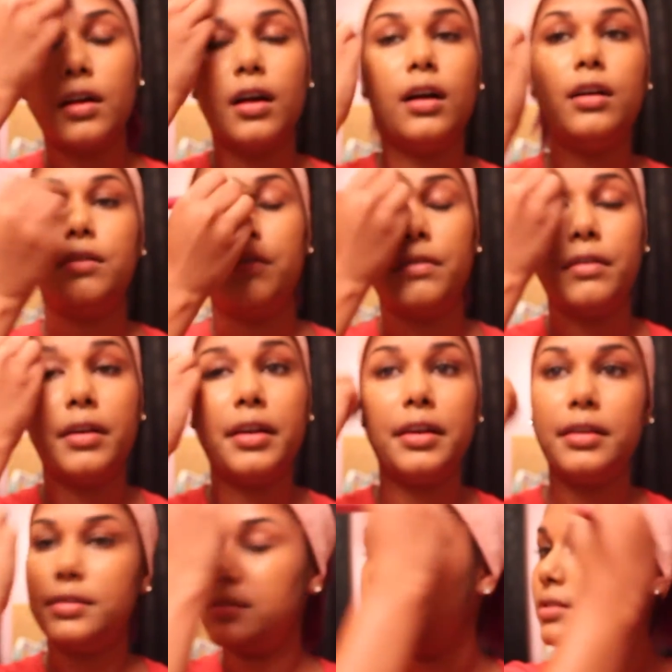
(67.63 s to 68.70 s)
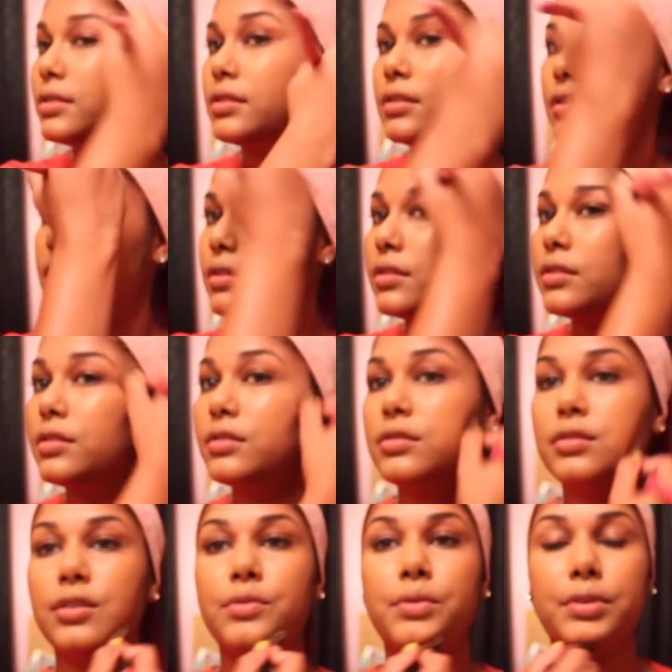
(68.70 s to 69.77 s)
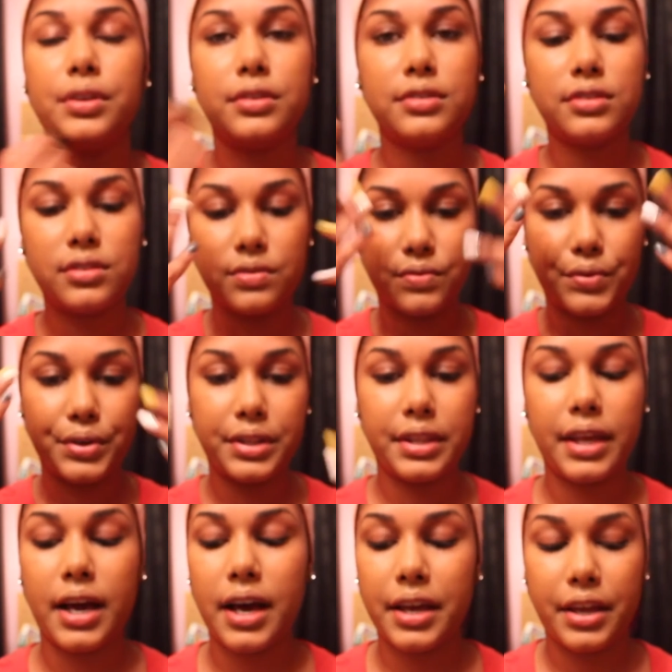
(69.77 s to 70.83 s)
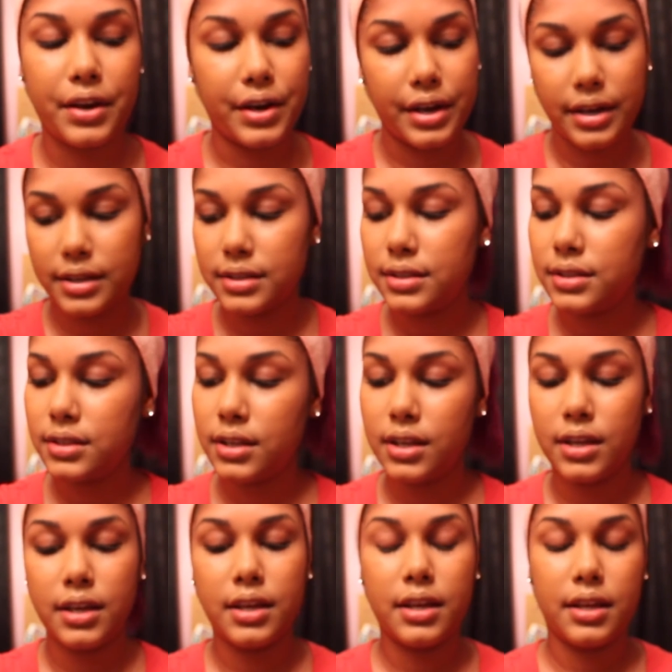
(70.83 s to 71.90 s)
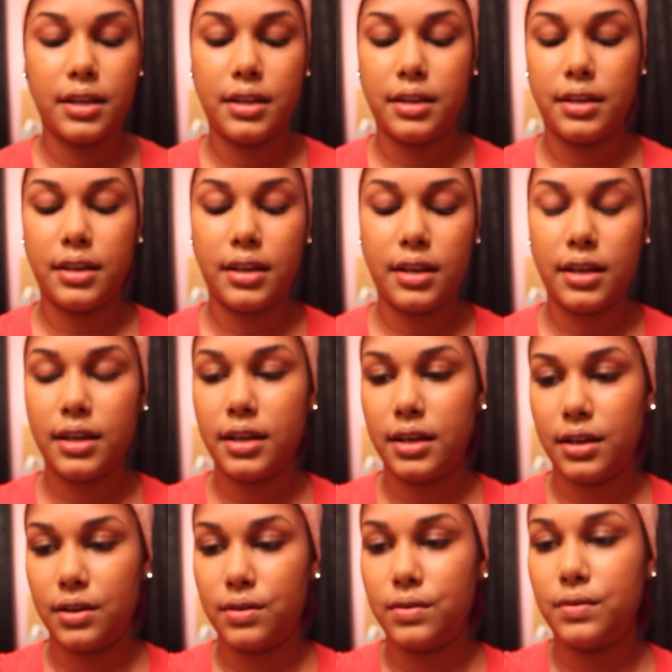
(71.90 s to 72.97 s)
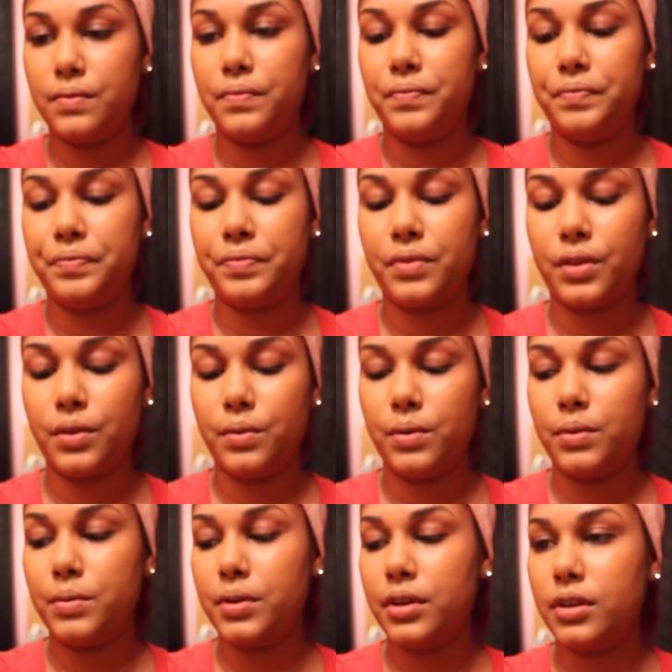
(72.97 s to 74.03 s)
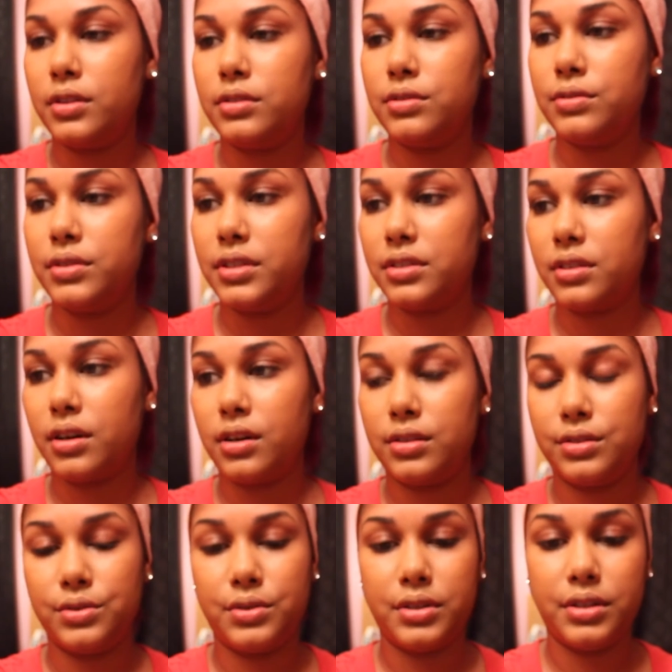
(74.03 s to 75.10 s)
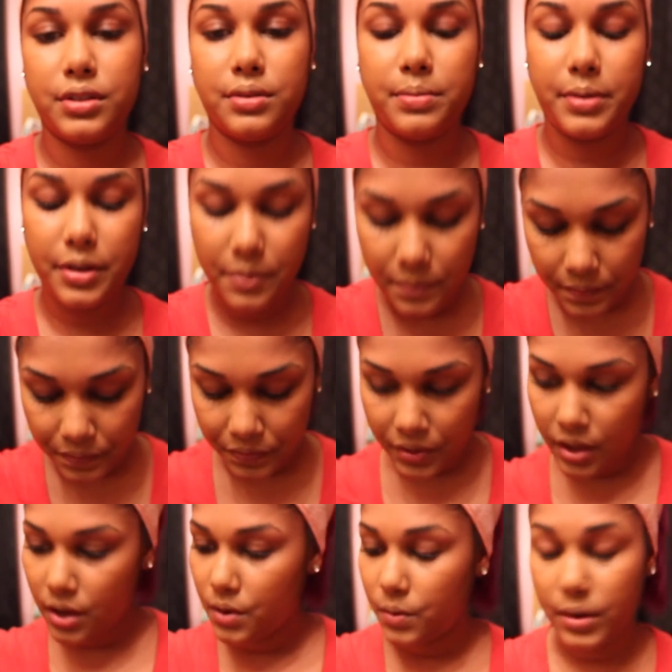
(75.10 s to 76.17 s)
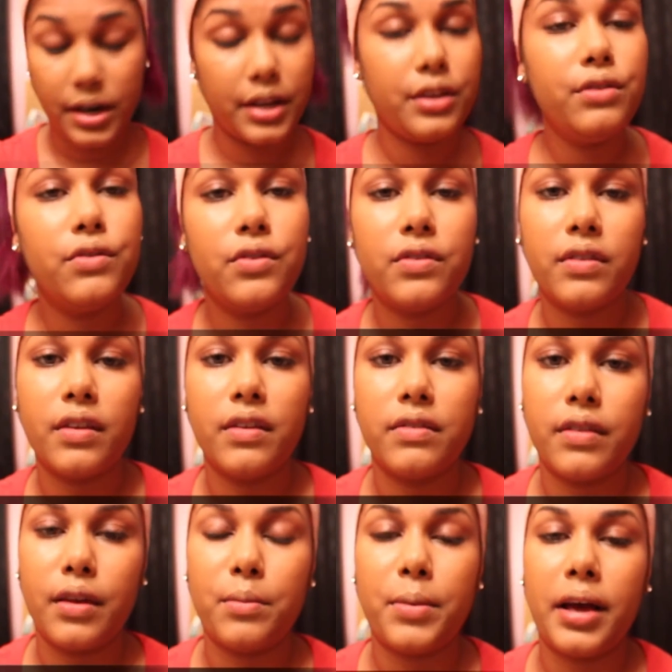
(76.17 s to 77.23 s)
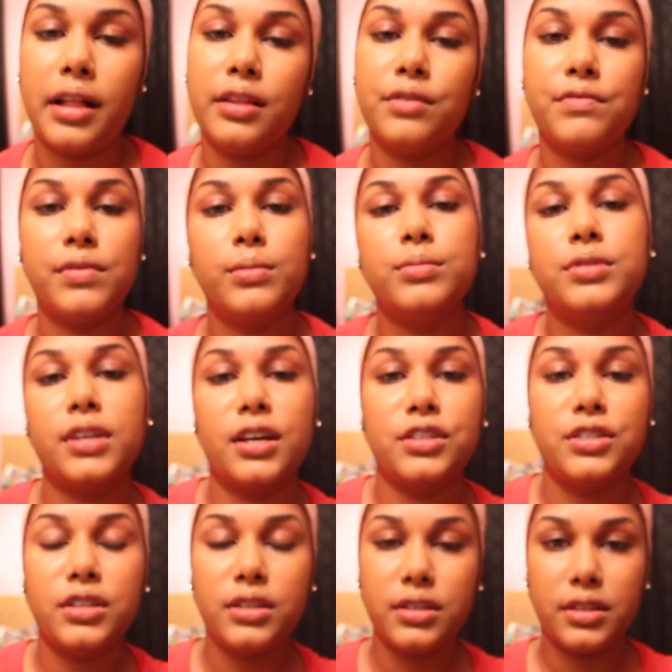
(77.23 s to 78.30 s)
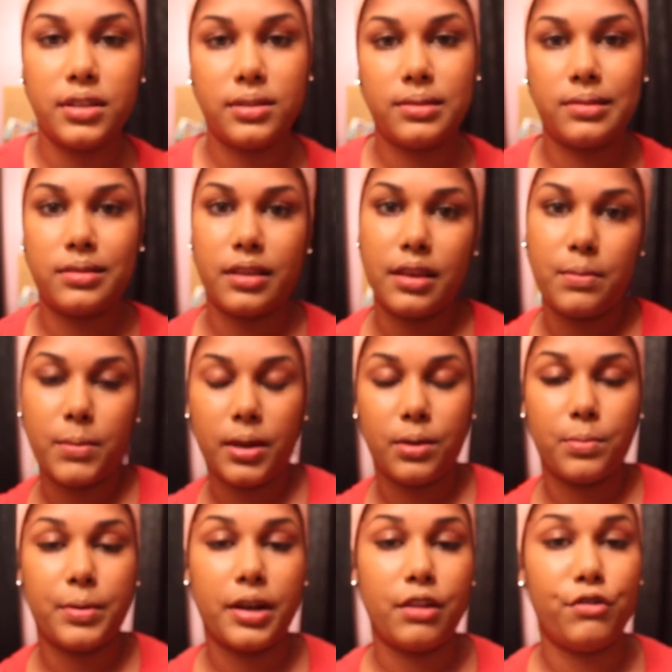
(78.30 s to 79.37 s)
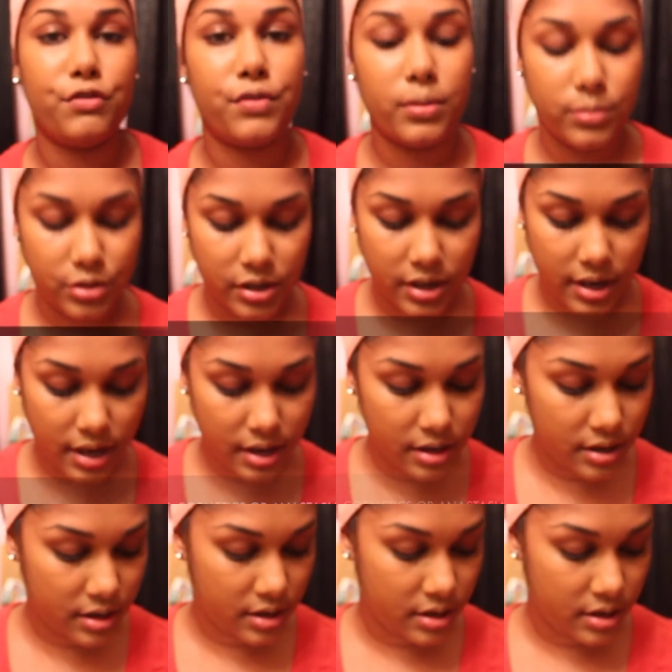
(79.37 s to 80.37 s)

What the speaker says: Alright, so we just avoid the eye areas. Now, what we're going to do is contour a little bit. What I use is a palette from Sasha. It's a makeup brand from Trinidad.